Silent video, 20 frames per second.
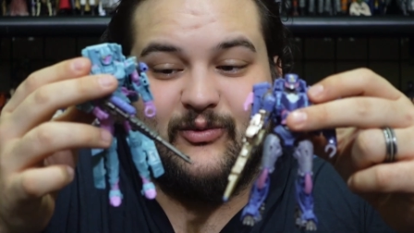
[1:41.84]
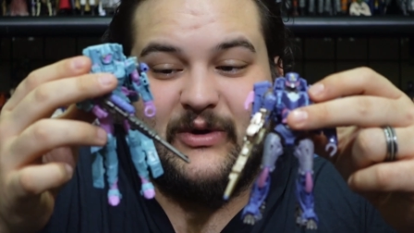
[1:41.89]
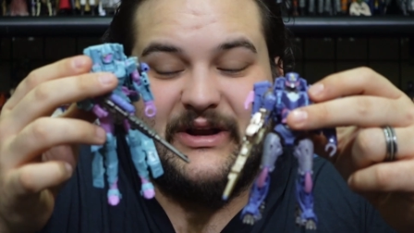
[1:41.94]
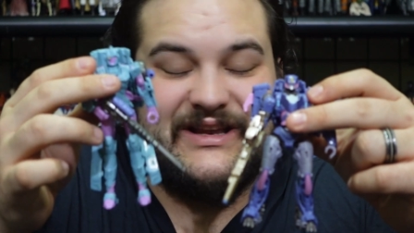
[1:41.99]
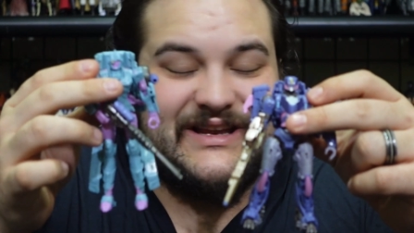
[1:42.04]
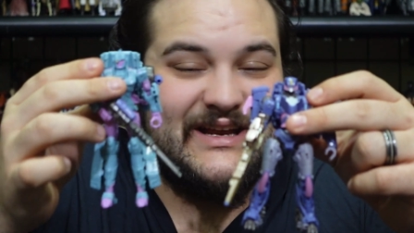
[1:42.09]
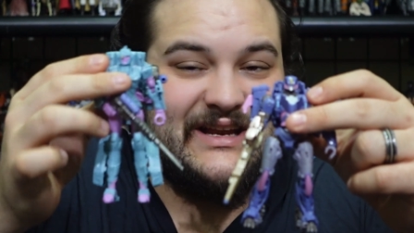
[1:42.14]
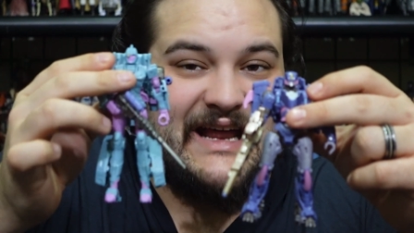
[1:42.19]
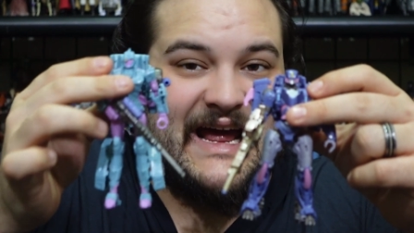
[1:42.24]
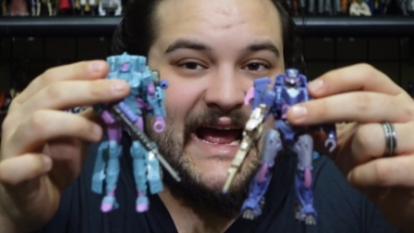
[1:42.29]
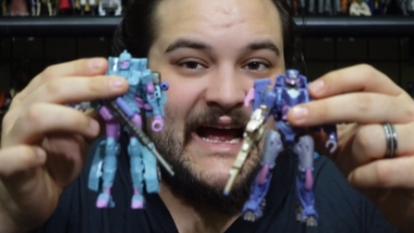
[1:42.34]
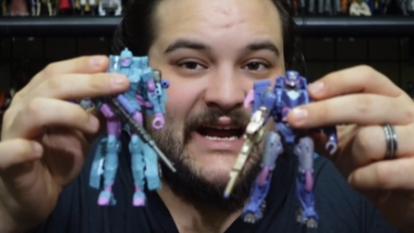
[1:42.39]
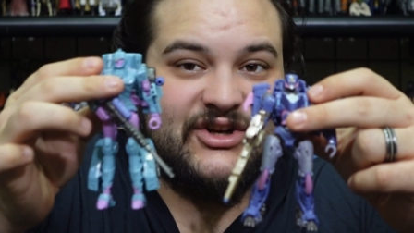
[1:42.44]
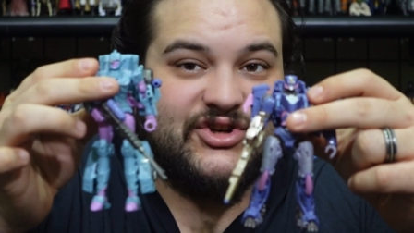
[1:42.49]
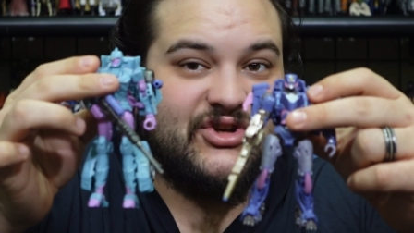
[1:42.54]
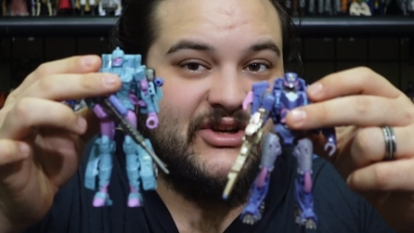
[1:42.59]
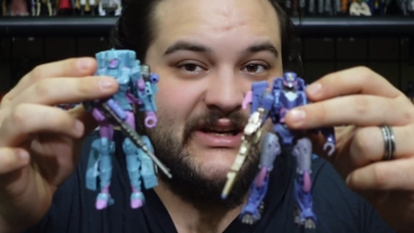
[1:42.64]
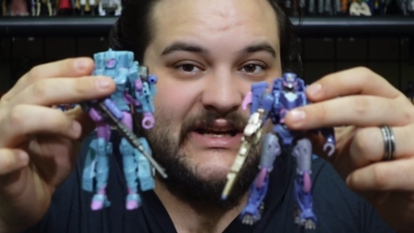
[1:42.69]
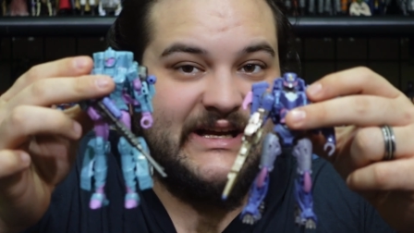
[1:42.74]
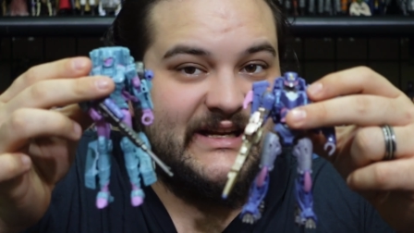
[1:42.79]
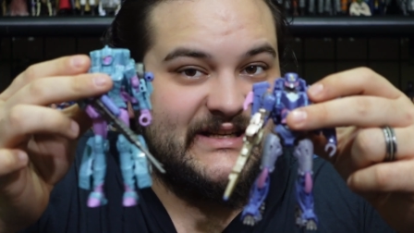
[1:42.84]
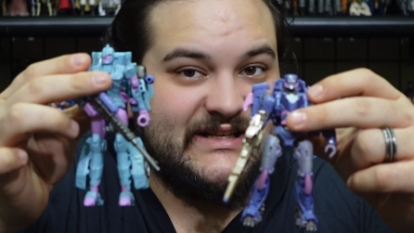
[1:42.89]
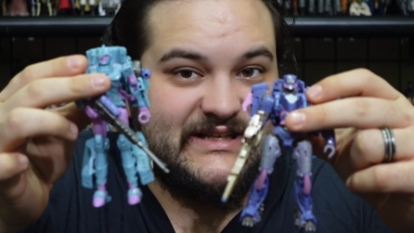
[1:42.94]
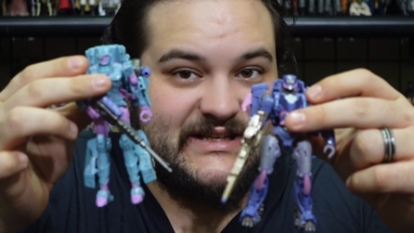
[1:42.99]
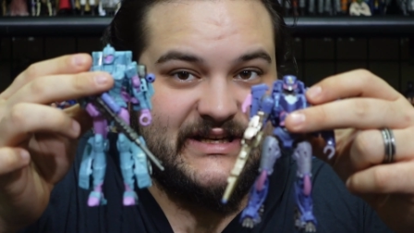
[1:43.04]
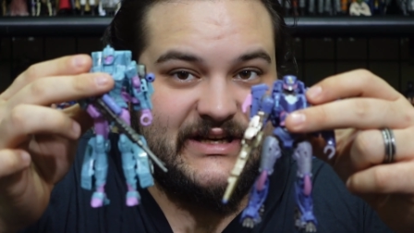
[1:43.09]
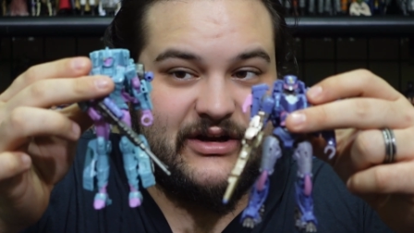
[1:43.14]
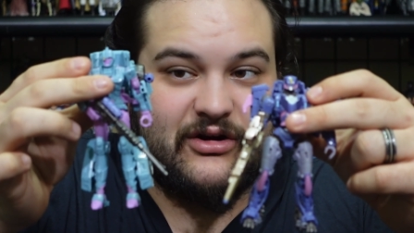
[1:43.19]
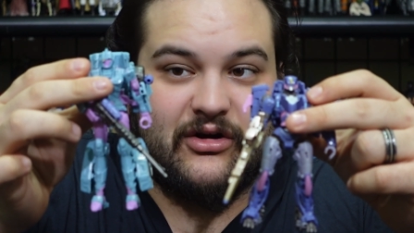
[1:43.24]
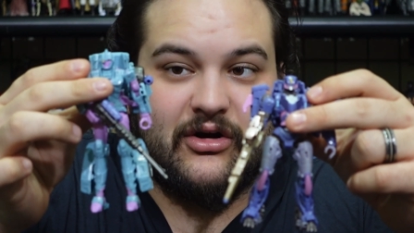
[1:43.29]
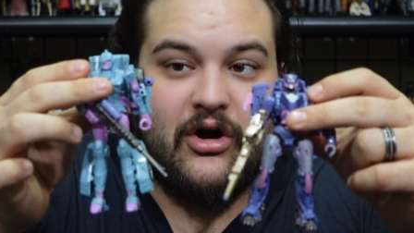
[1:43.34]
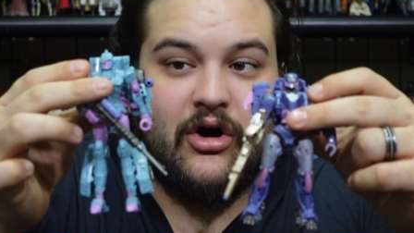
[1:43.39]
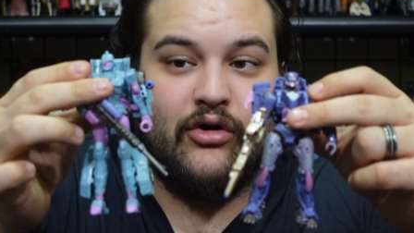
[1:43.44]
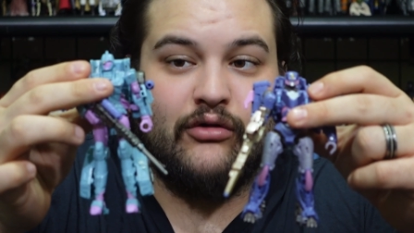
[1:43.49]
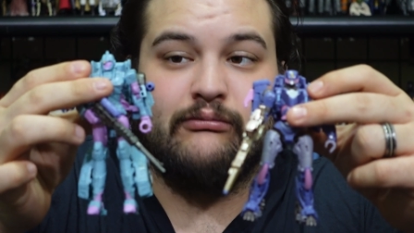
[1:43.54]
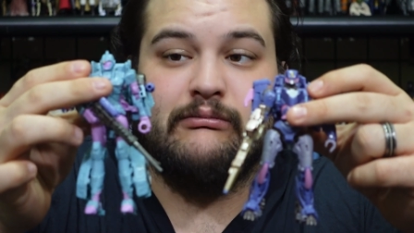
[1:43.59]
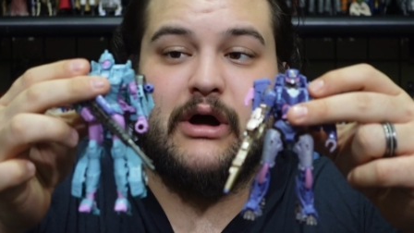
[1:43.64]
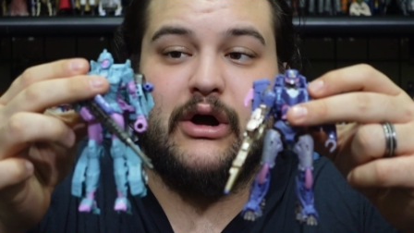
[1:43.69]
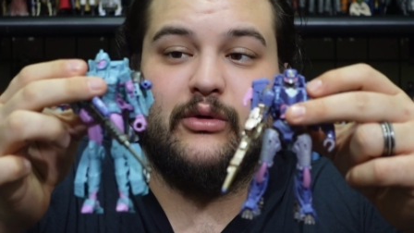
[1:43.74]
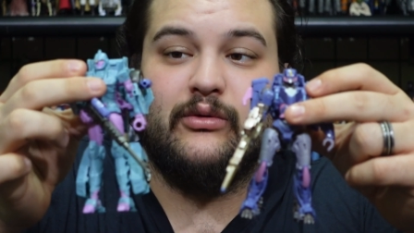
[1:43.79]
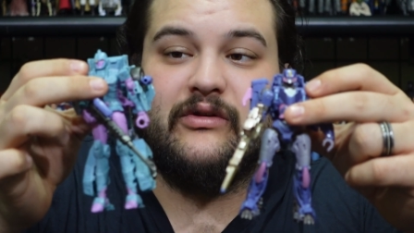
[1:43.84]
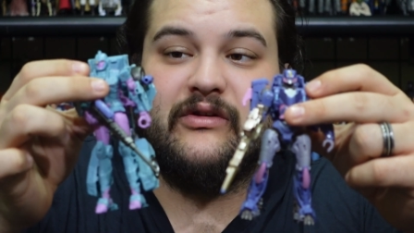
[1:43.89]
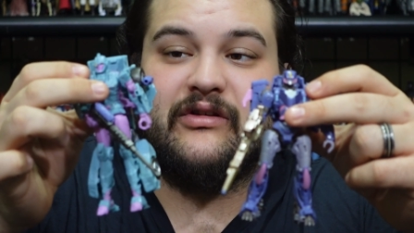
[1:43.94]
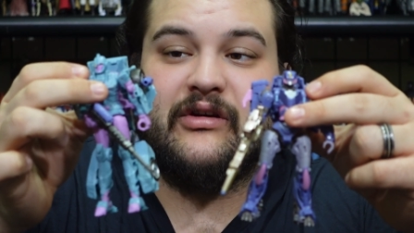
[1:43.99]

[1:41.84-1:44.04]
we didn't actually get to see her alt mode.